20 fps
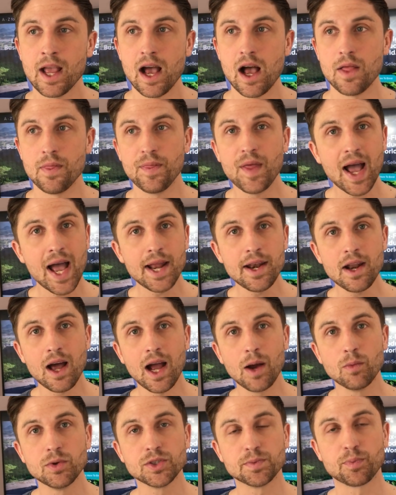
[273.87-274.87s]
And then
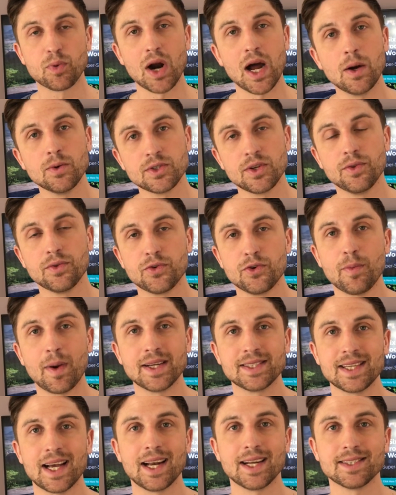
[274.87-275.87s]
I was browsing through my
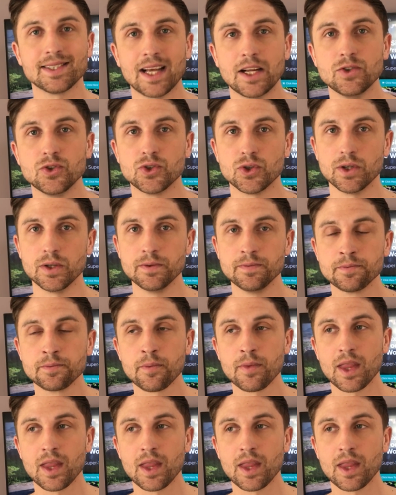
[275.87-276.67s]
Seller Central,